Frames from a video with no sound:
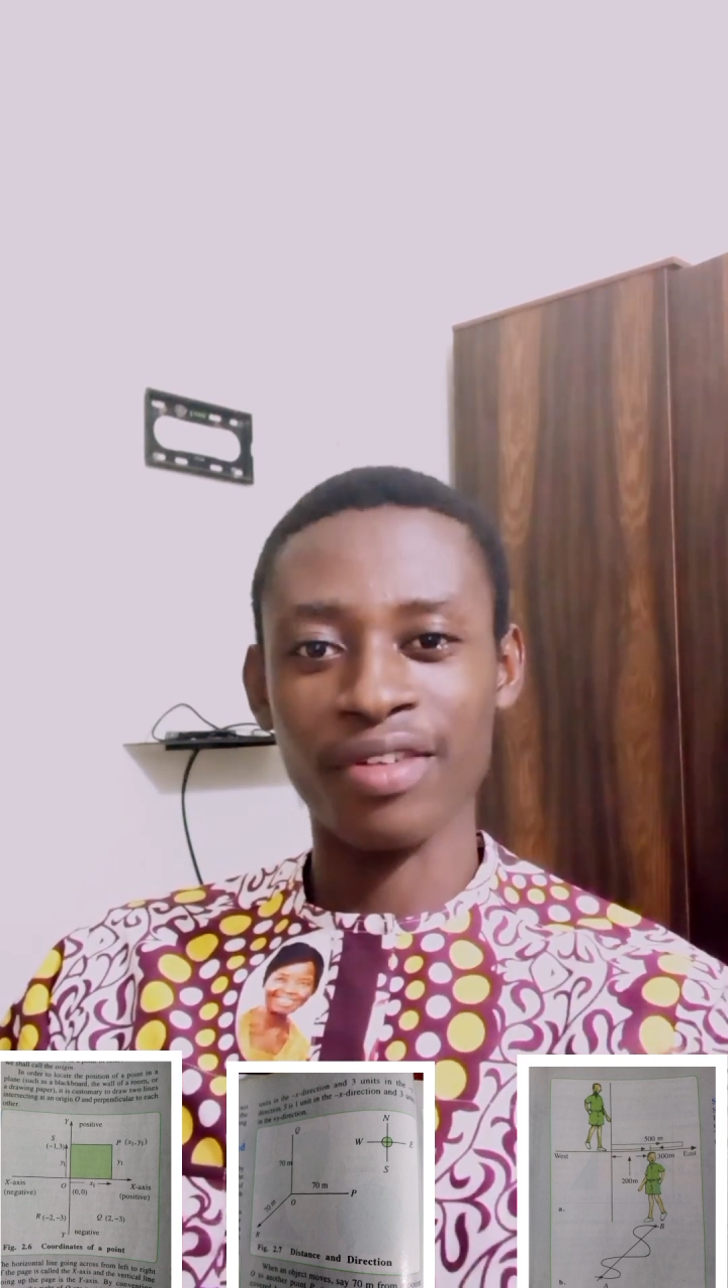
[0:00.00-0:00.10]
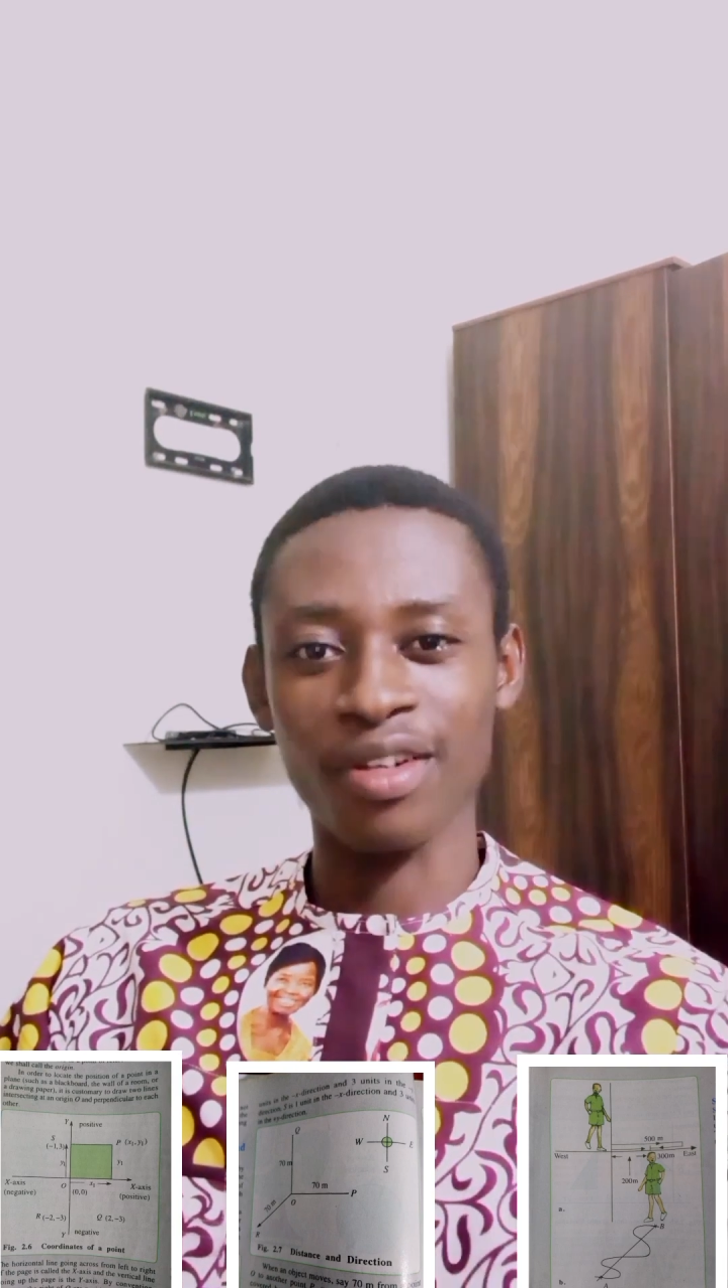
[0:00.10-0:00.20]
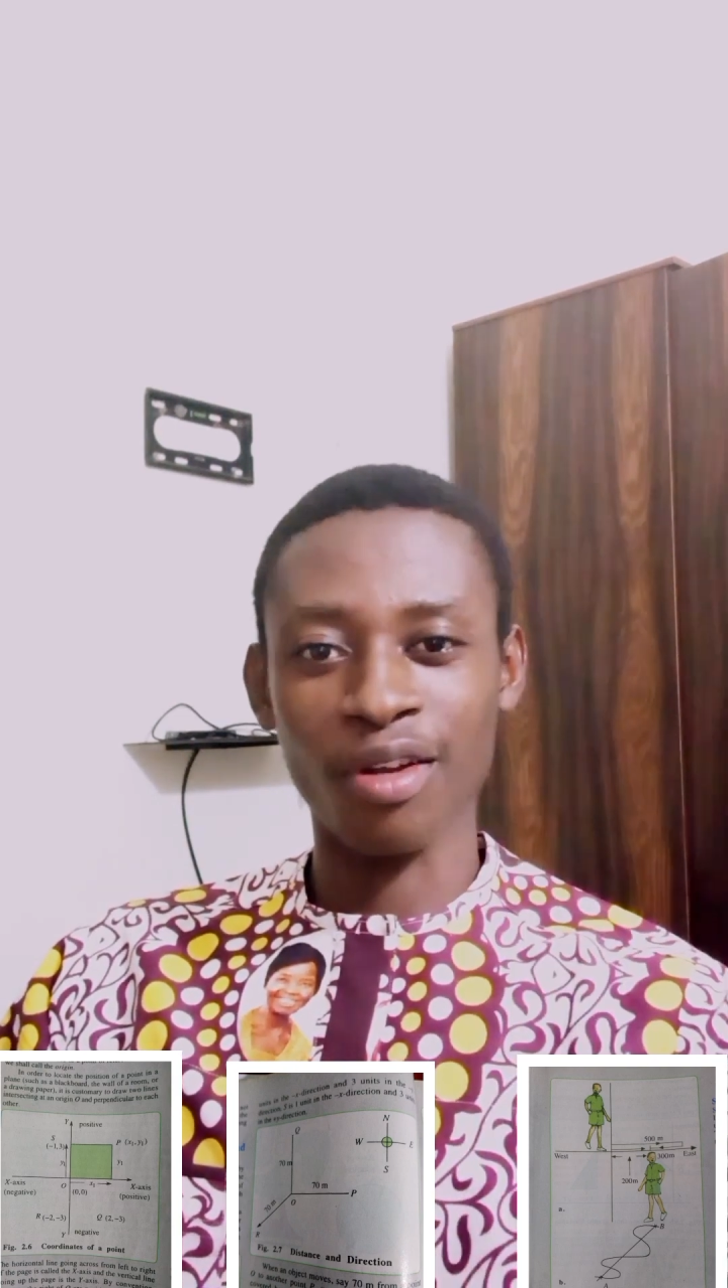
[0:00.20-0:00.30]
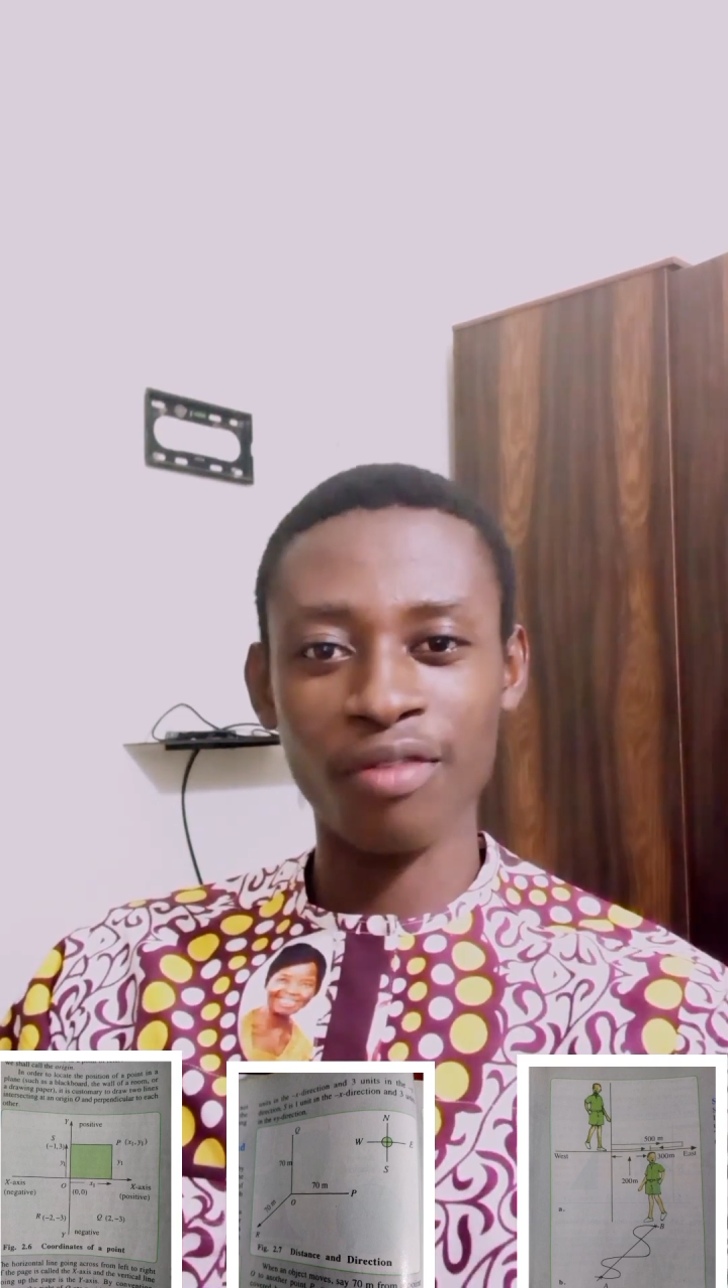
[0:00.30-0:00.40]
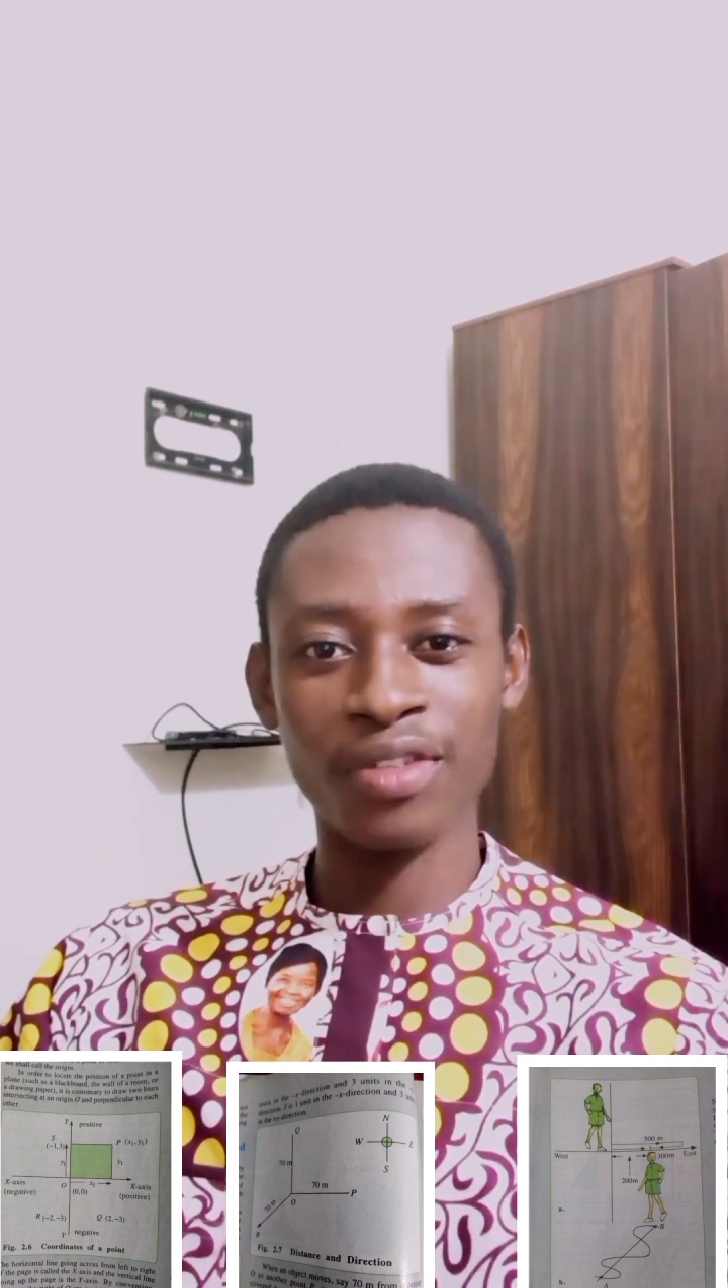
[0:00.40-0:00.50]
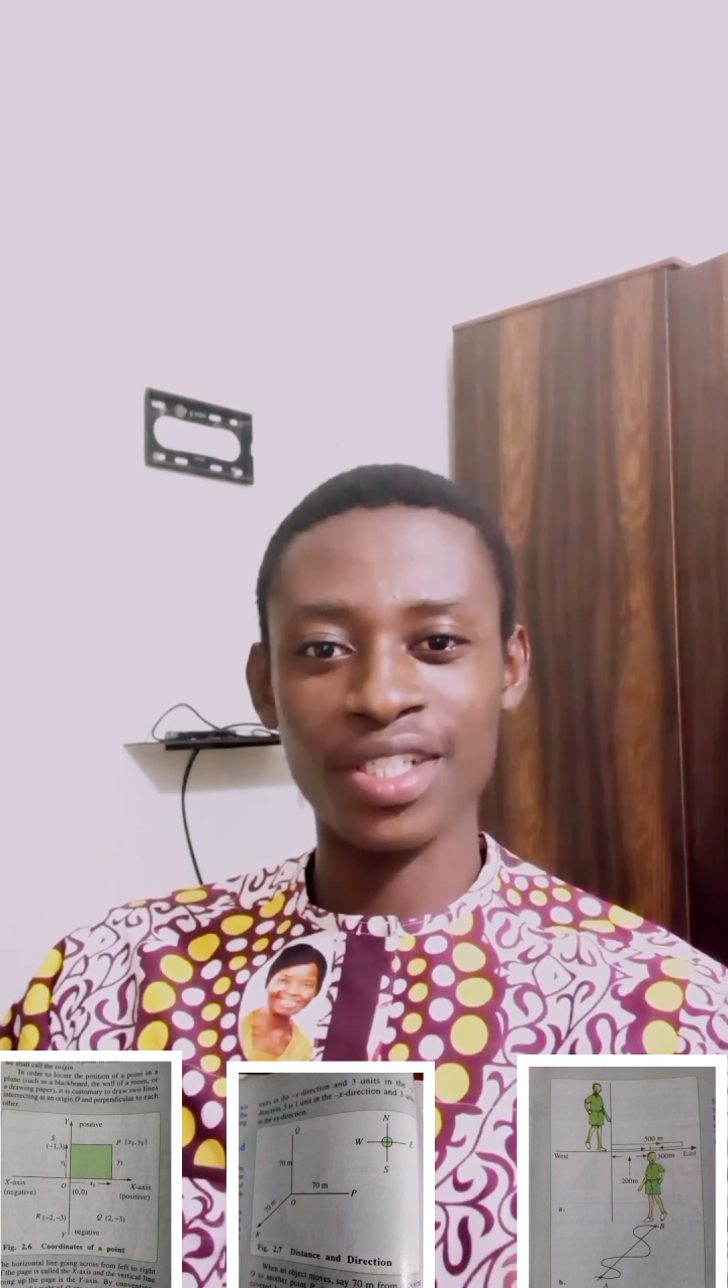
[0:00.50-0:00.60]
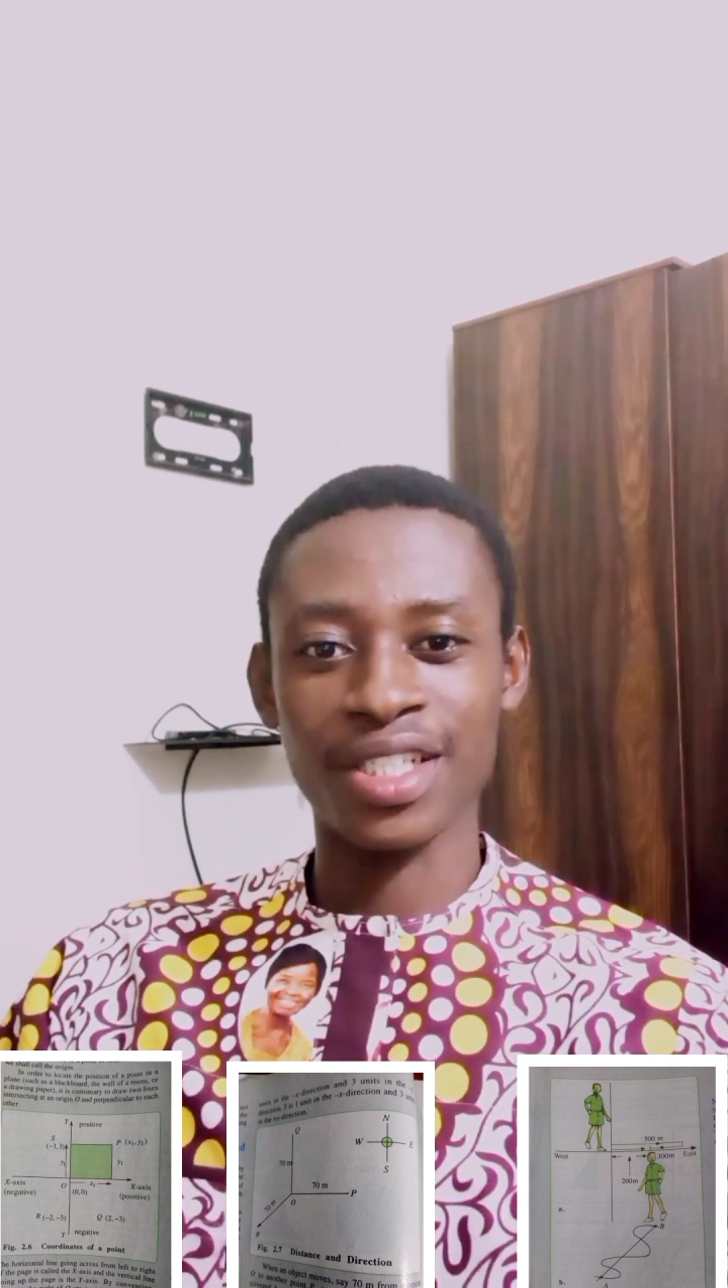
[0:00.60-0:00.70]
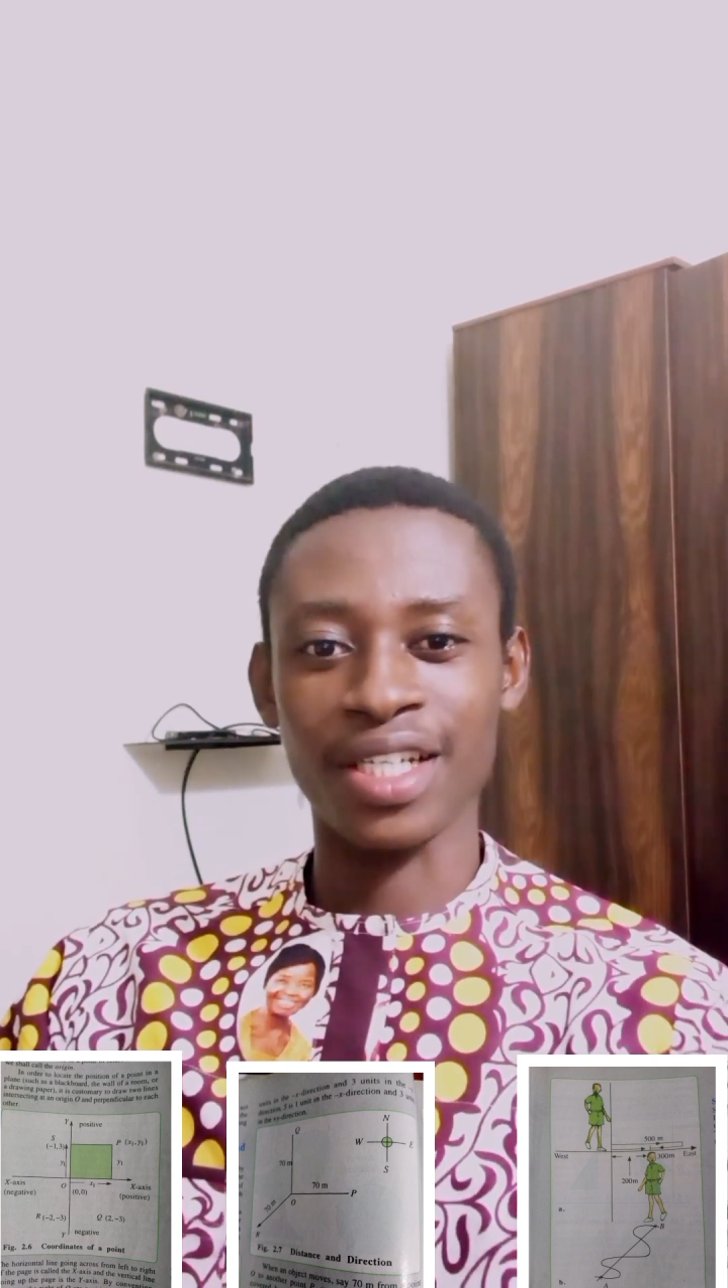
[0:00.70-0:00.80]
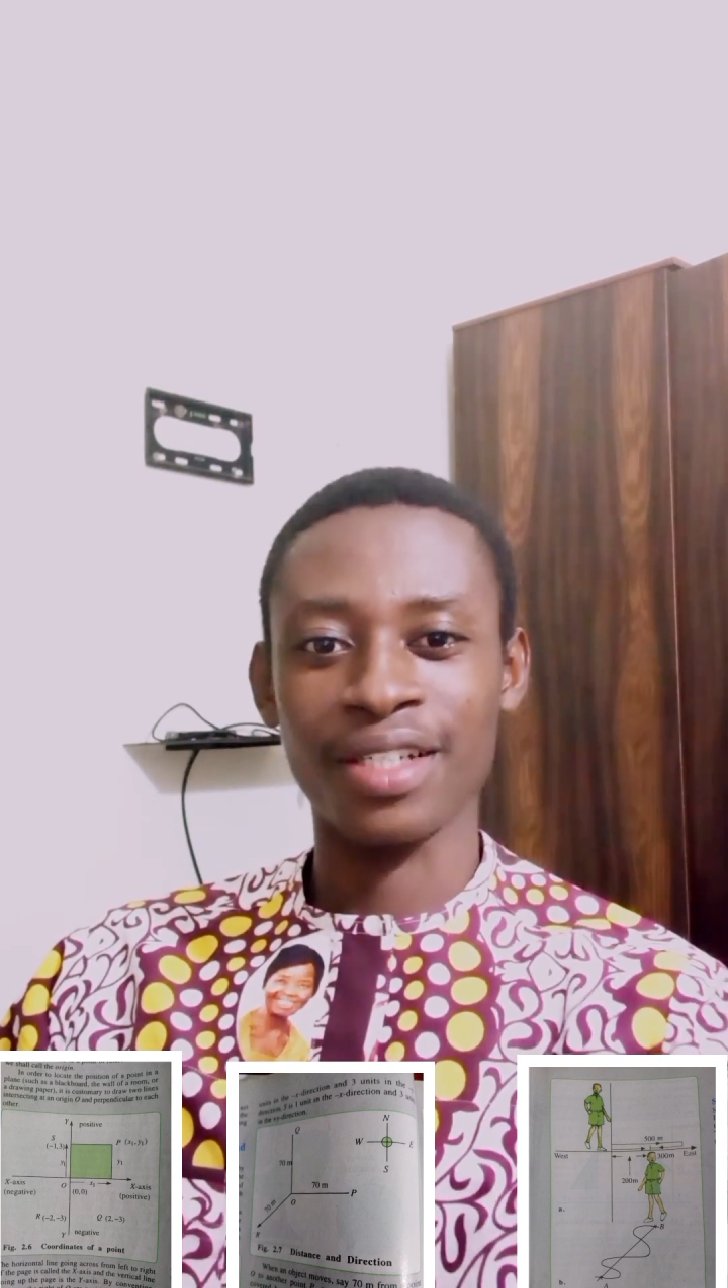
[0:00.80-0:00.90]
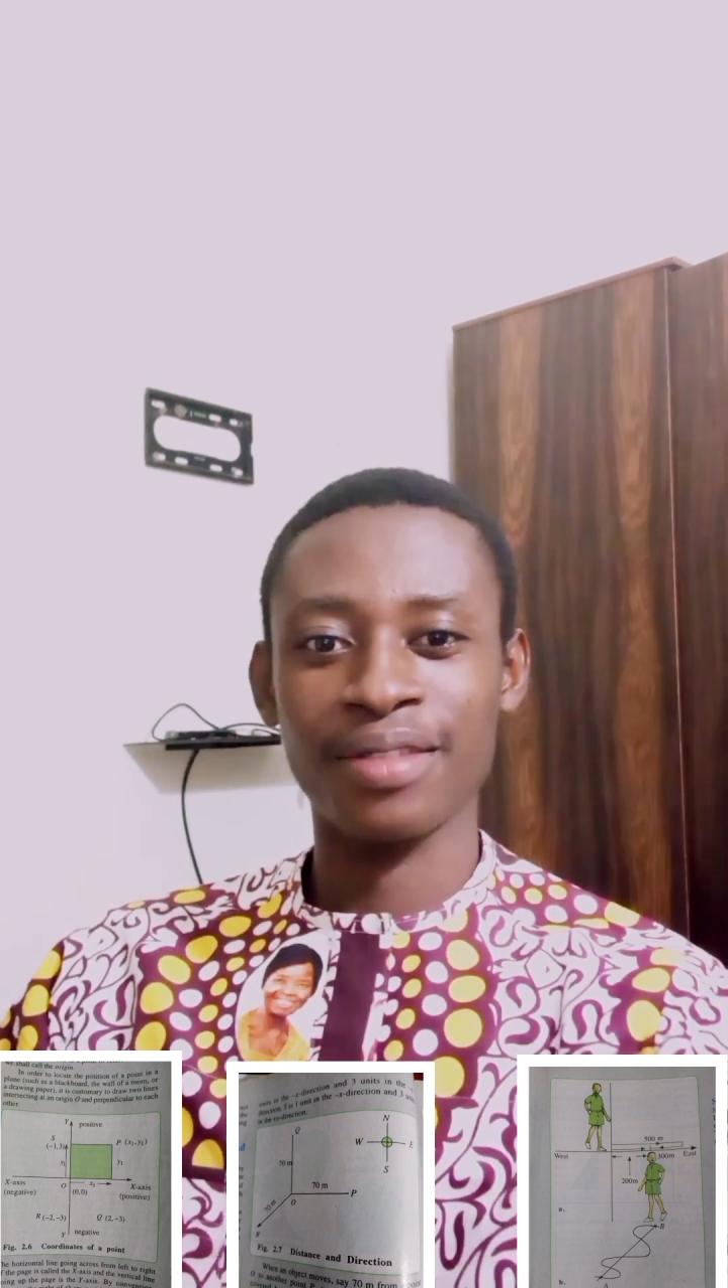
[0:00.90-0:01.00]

lovely day.